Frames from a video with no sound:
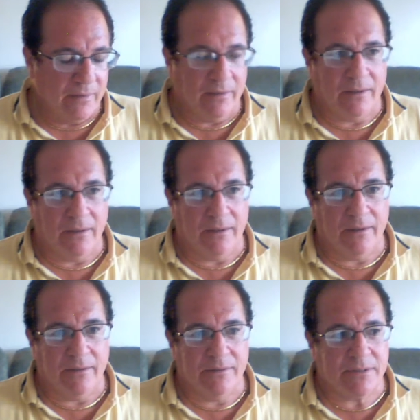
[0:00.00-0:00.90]

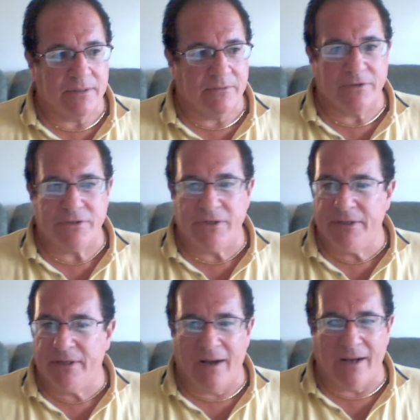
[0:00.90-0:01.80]
Uh, there was a
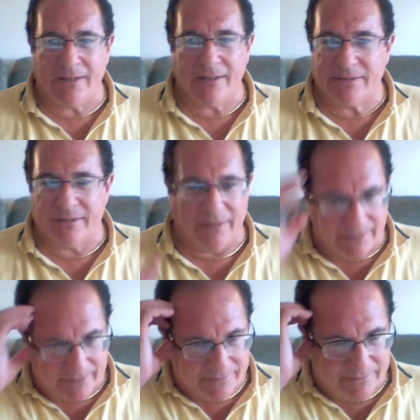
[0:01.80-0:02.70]
Virginia lost to
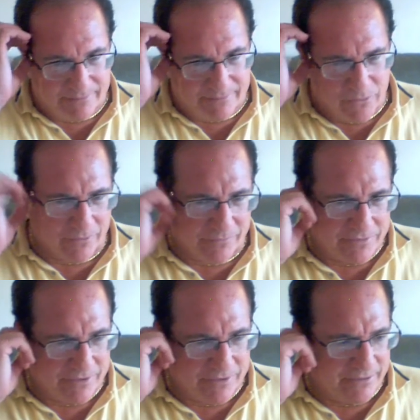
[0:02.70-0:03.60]
like North
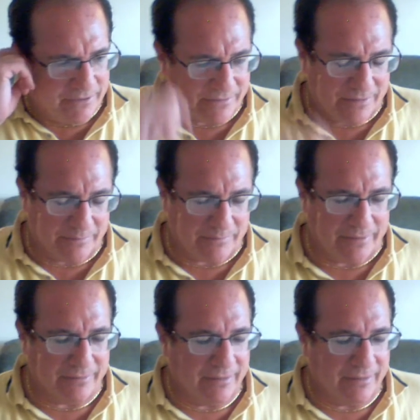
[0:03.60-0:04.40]
Virginia or something